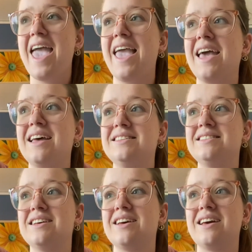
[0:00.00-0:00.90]

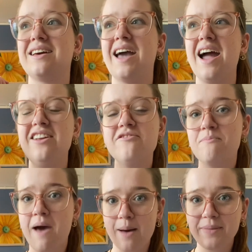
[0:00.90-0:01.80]
and kind of
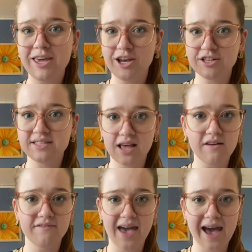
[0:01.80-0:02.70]
mapping
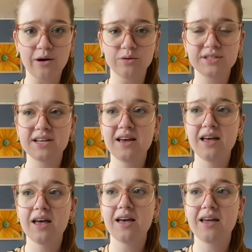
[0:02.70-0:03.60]
yourself out.
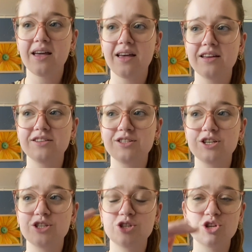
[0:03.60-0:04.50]

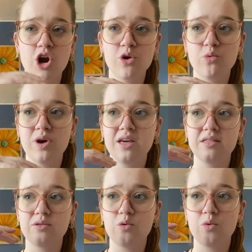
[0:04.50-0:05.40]
To start
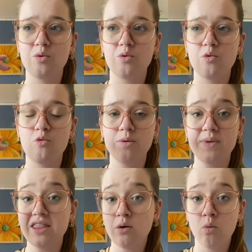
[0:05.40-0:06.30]
with would
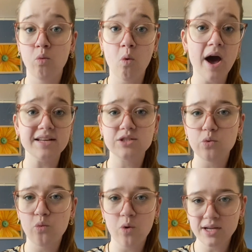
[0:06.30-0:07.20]
be the what.
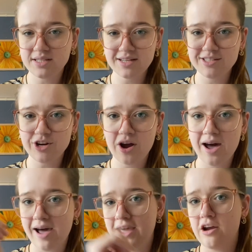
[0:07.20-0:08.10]
What does your
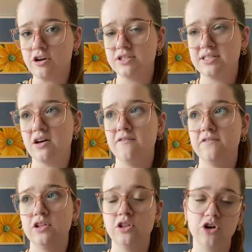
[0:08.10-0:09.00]
higher
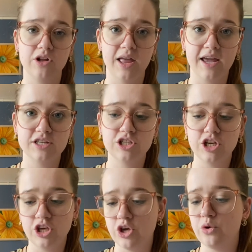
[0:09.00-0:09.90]
self look like to
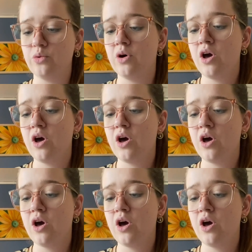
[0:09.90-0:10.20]
you?